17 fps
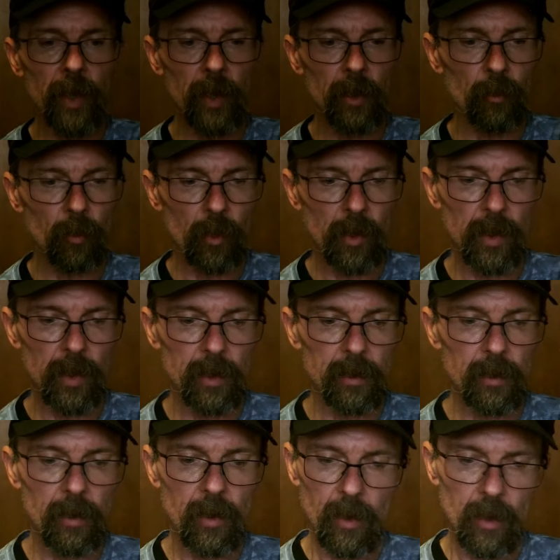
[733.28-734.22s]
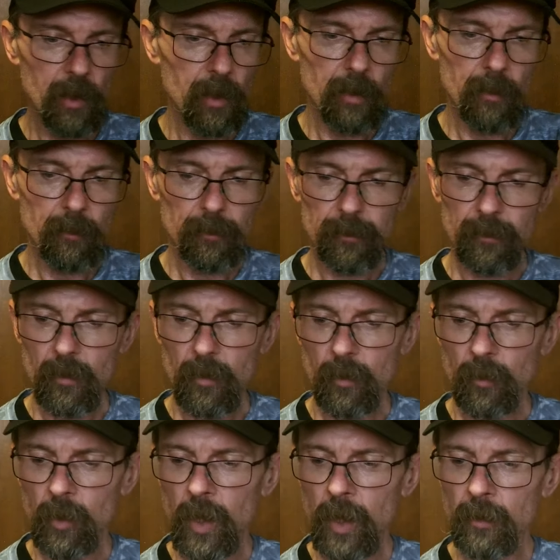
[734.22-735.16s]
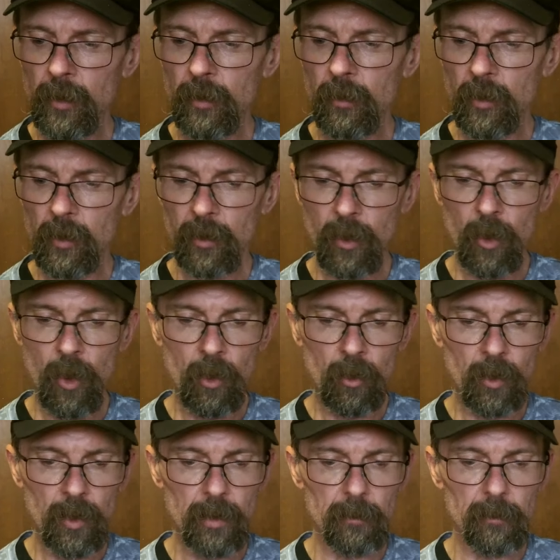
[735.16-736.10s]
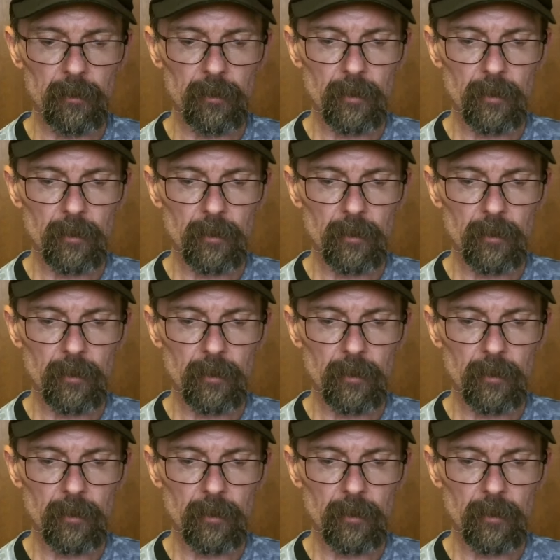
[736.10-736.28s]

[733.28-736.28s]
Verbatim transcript: Ned rig, whatever you want to call it.